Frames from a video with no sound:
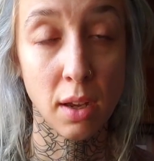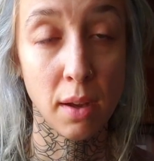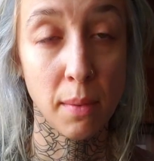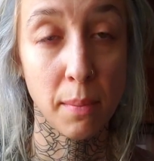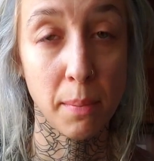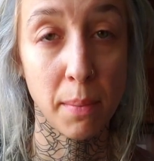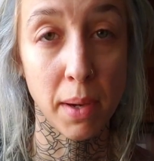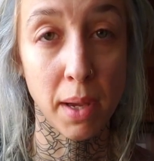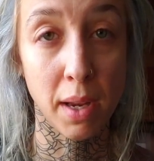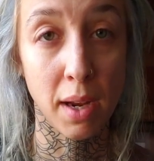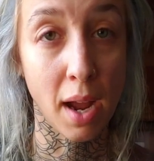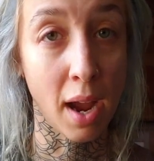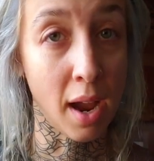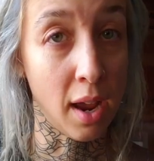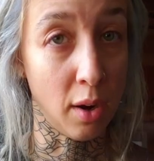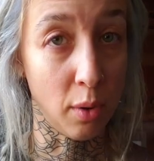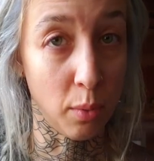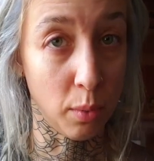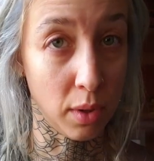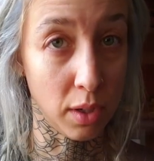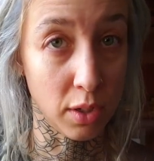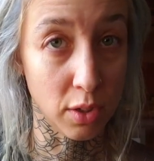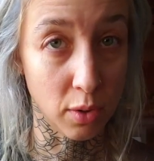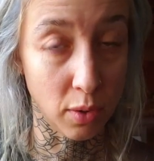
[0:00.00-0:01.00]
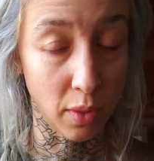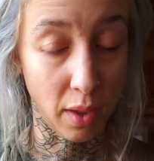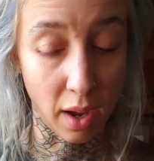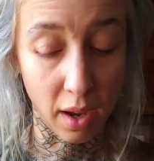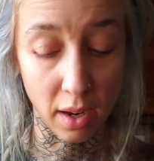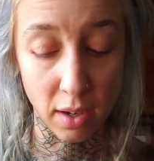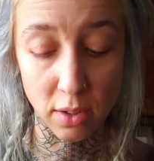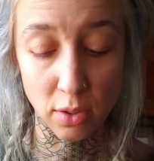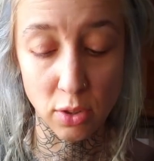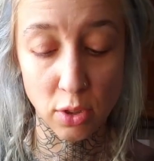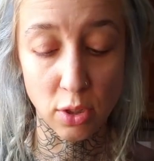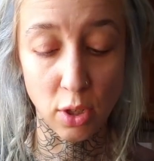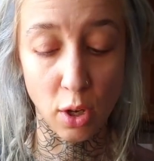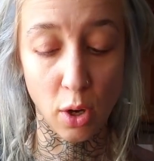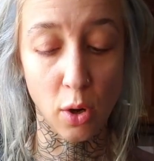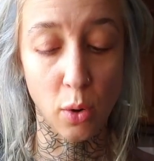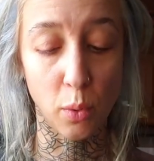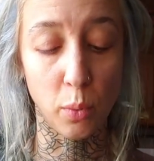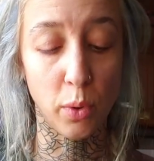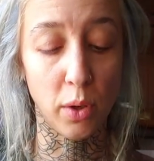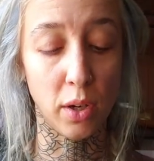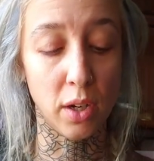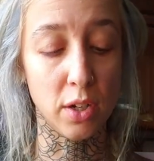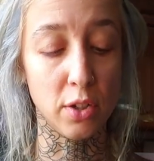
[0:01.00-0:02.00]
but I don't want to do that. So
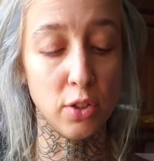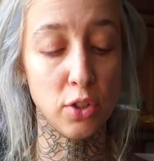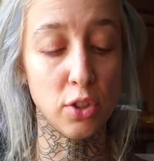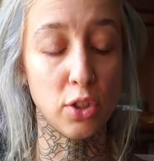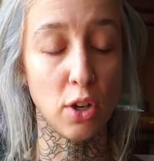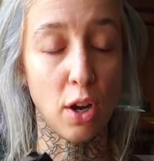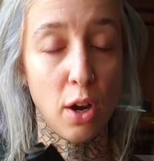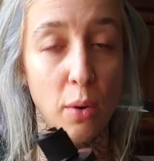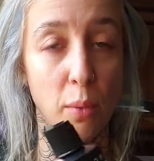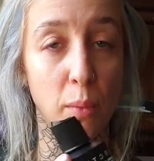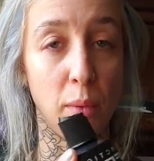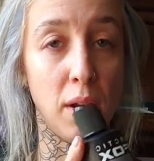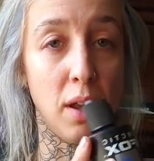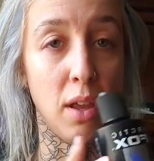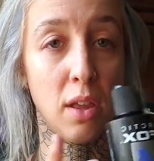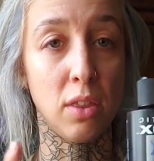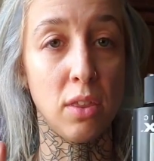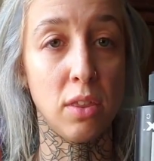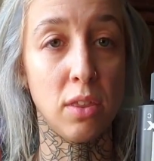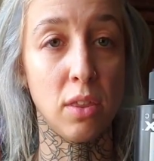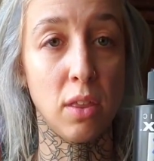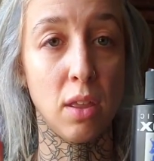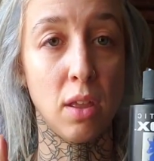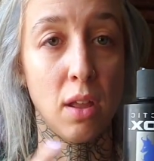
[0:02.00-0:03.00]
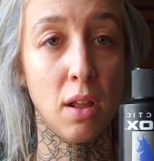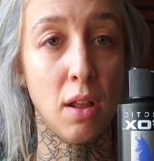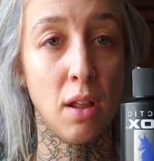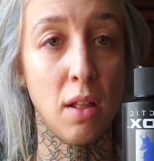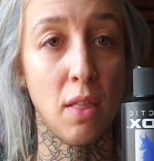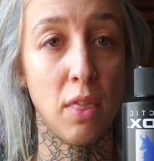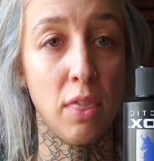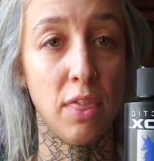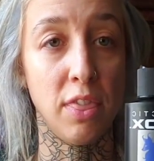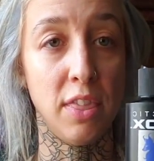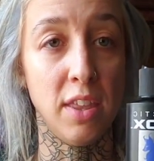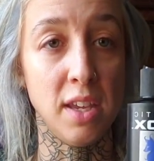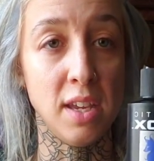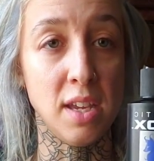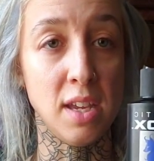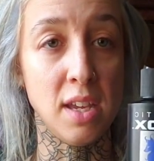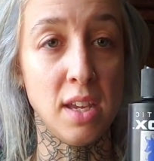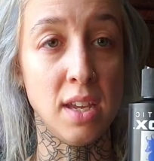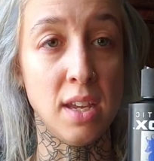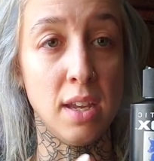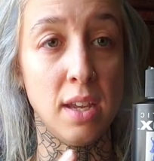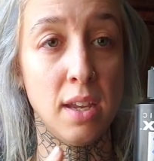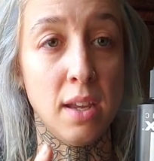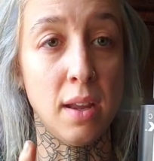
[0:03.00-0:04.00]
we're going to start with
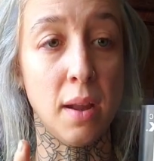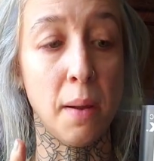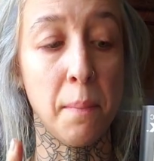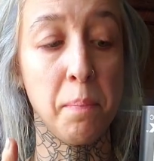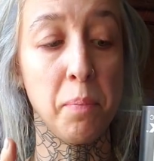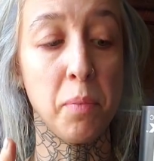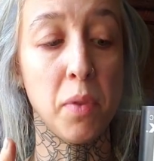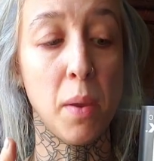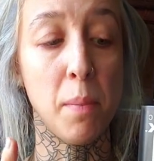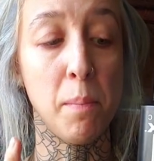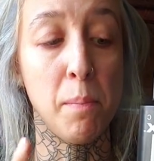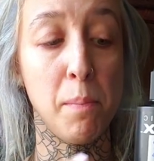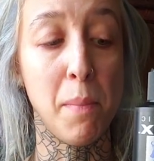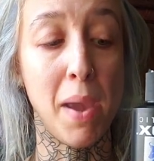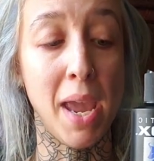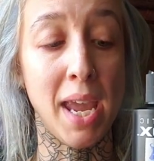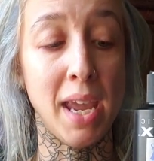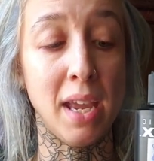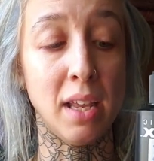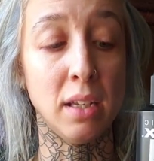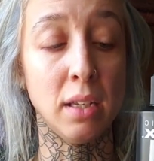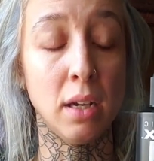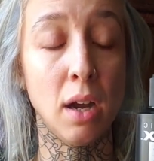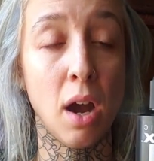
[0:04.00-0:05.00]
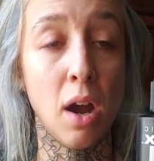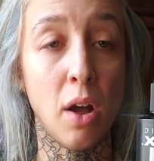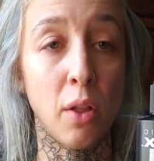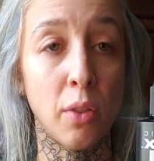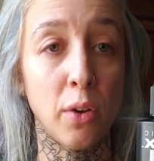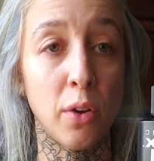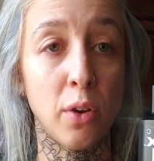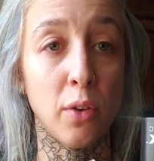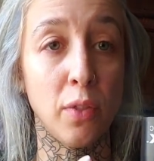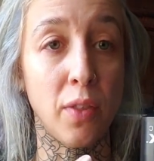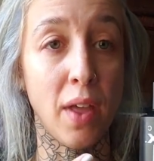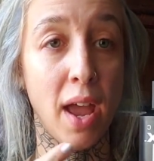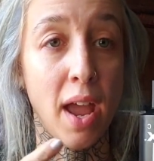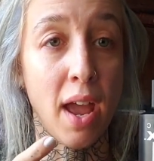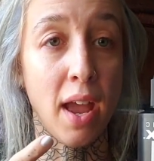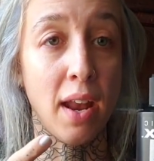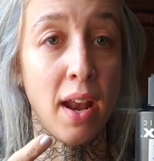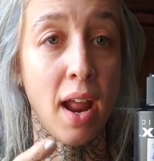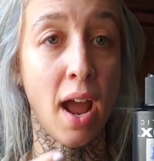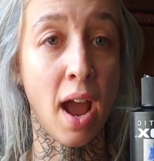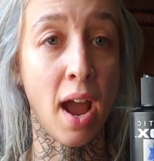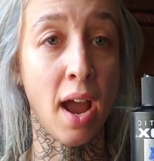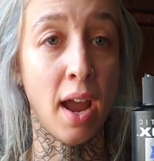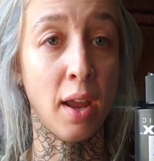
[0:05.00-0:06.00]
the main color that
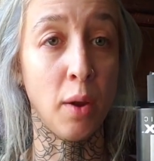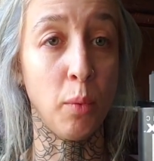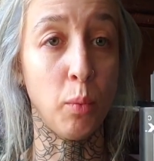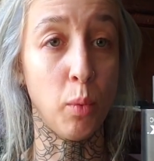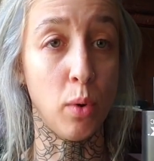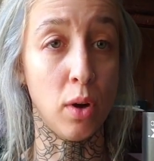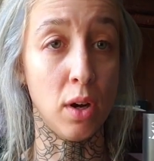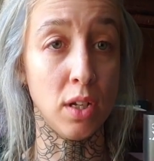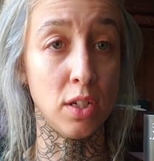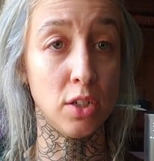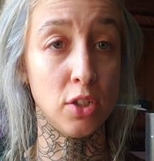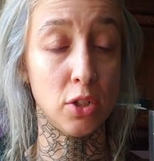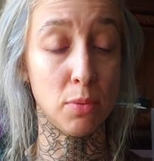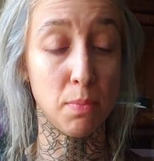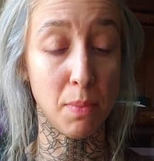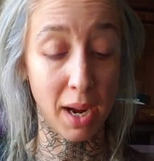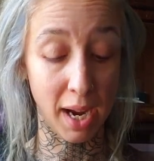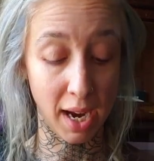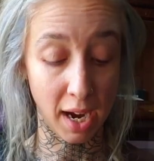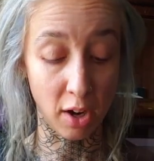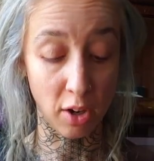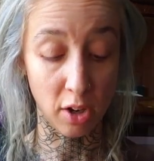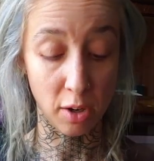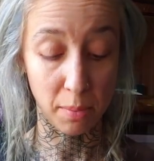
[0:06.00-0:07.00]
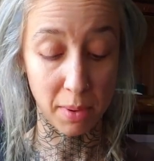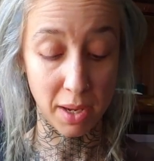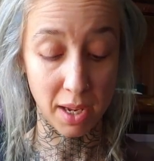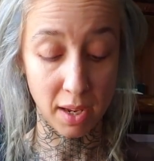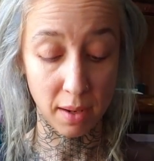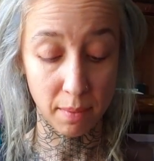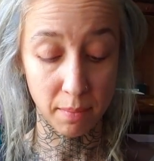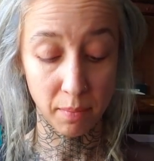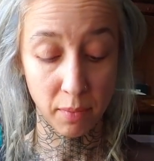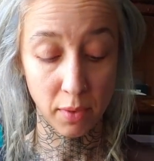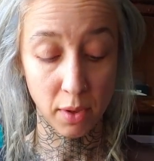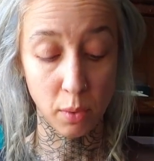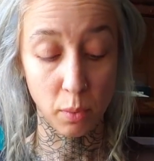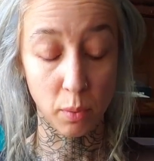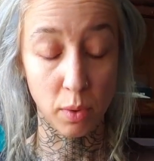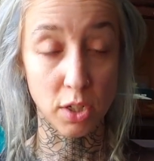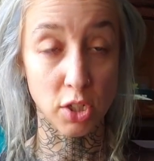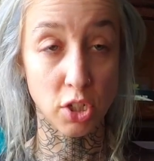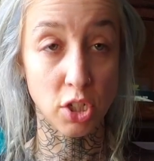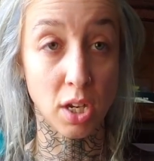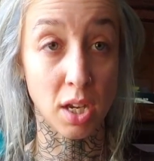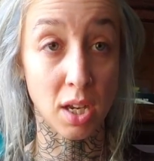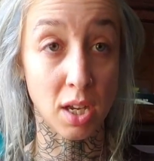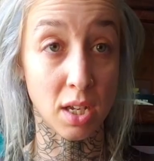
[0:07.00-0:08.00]
I want my hair to be,
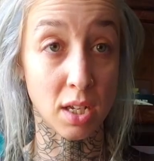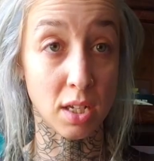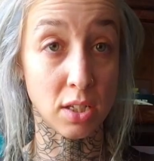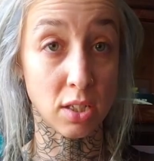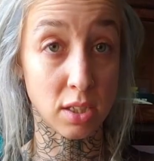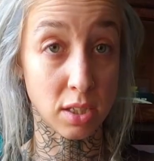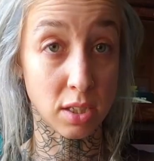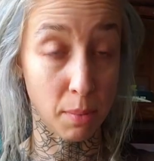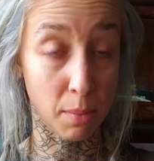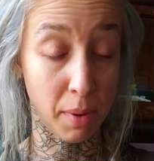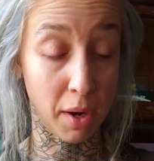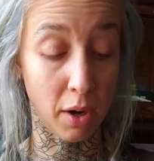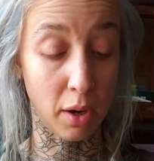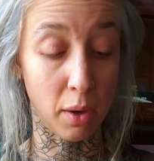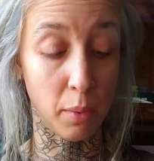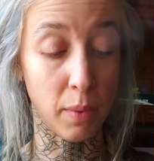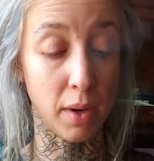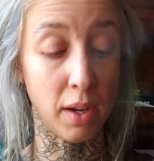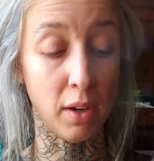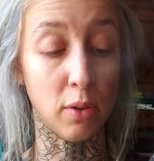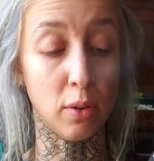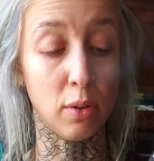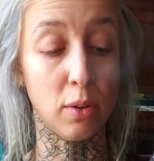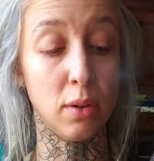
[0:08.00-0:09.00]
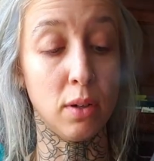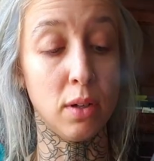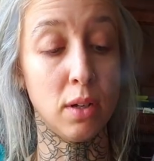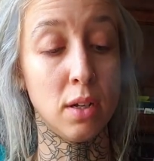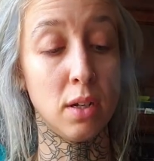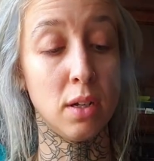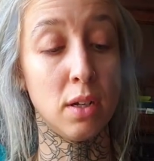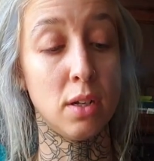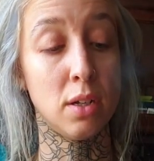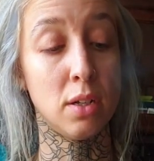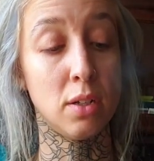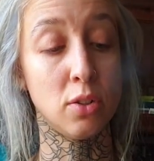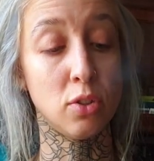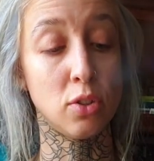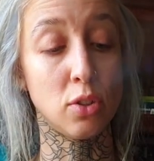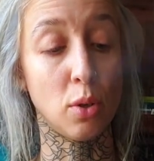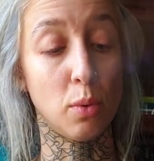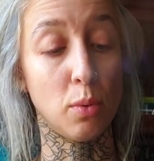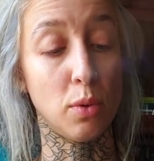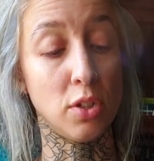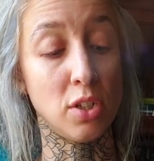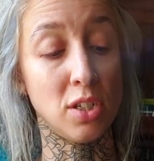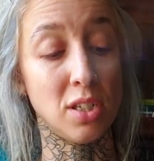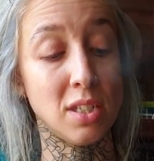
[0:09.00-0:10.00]
which is the Periwinkle.
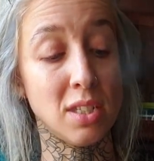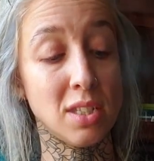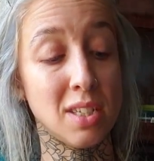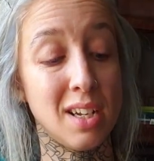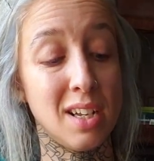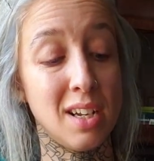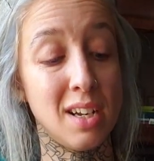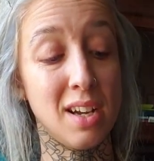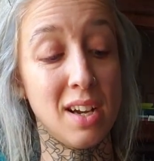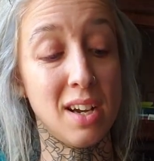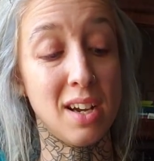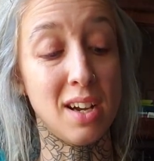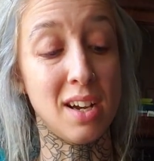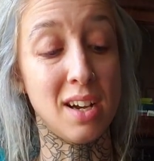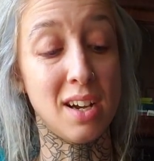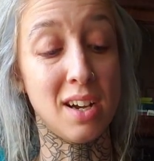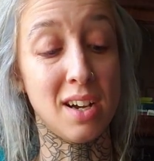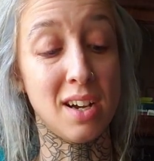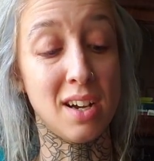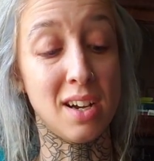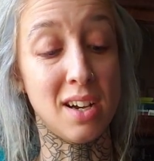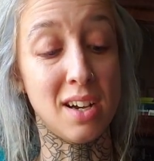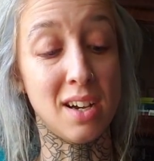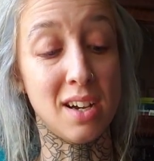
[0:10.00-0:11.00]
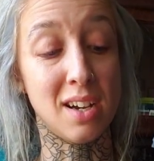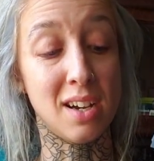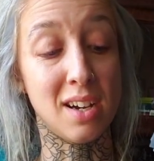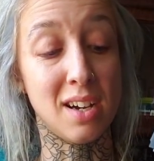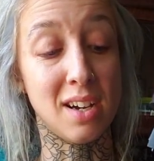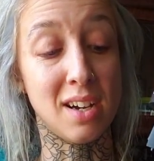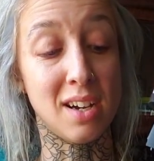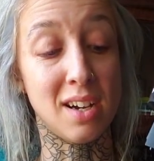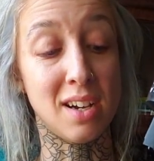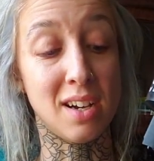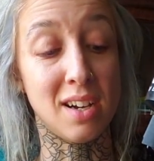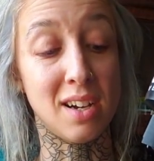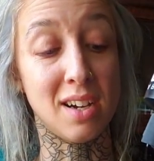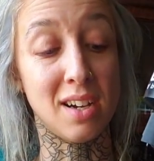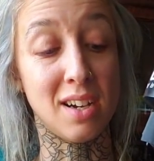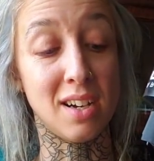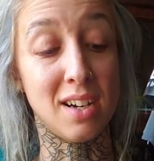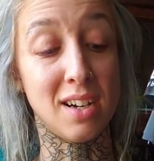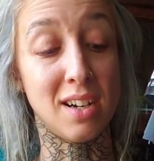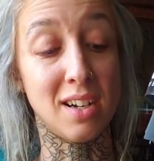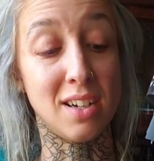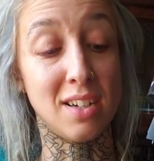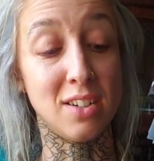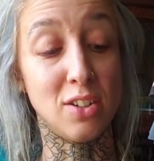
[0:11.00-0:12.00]
So we're just going
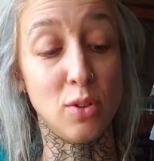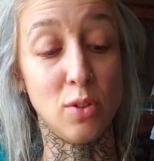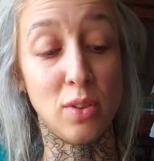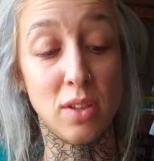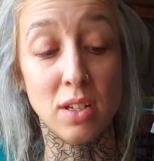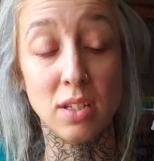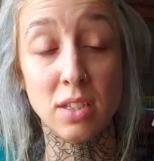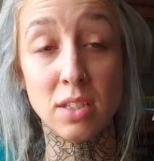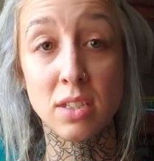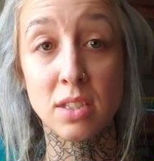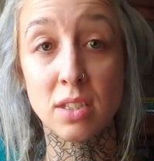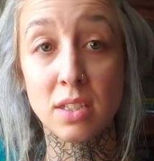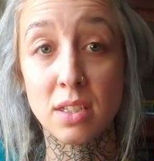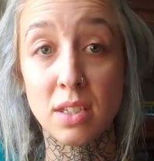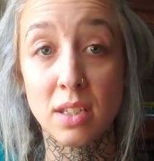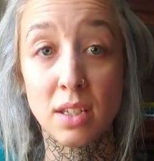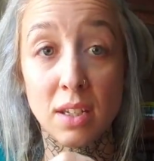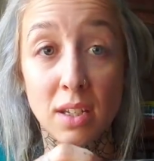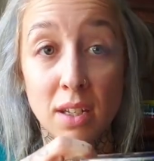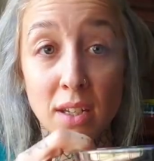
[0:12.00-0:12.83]
to do this.